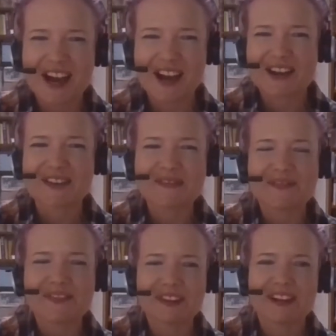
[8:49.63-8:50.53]

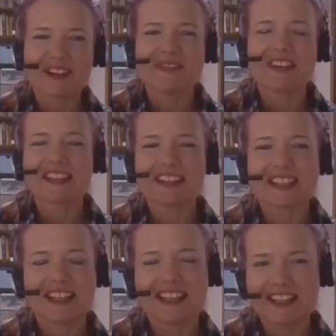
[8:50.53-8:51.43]
Um, behind me,
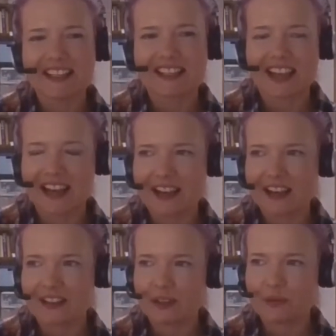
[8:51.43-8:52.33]
that he's
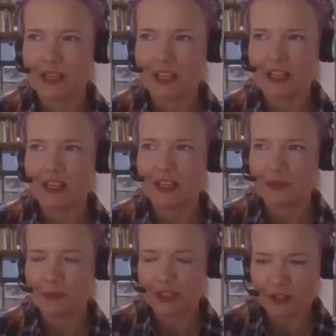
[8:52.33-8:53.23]
uh, that we
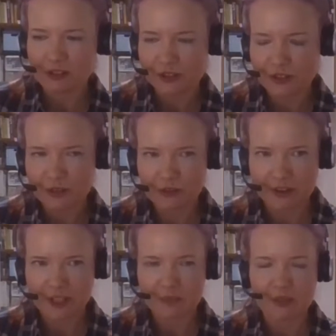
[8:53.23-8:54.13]
we juggle the school
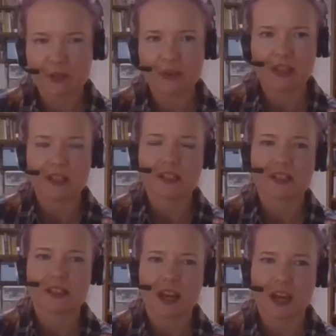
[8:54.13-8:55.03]
runs between
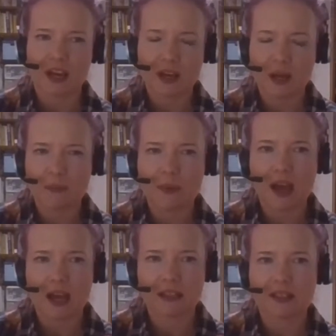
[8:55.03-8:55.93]
us, um,
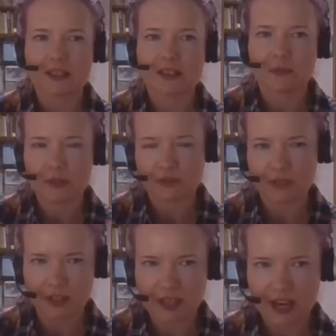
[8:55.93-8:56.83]
and so we sort
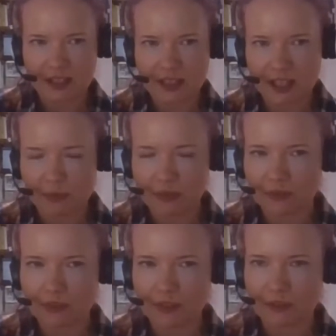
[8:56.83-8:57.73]
of you know tag team
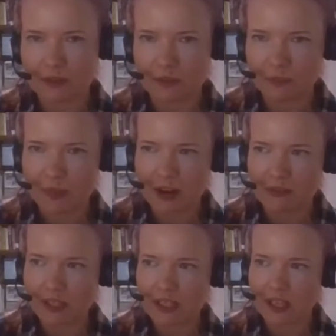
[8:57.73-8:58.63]
on on, on
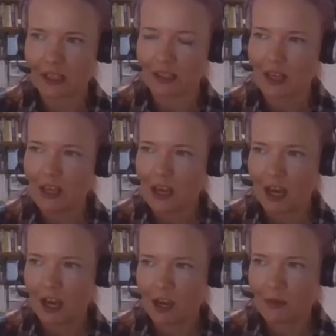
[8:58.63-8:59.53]
parenting,
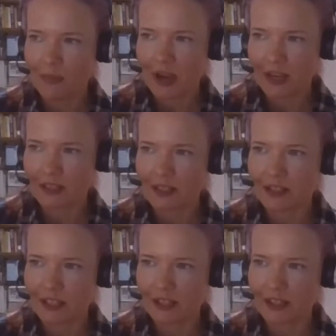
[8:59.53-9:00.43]
um, and
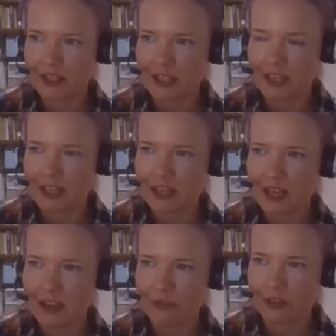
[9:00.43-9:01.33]
think
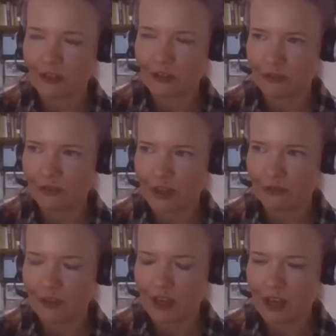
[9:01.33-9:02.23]
the if the sort of
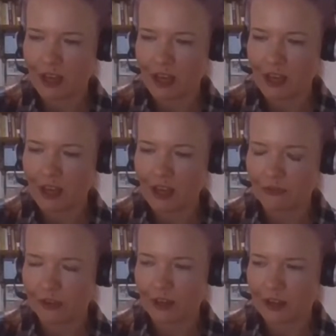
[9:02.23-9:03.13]
if
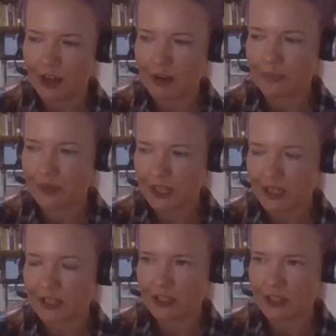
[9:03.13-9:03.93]
companies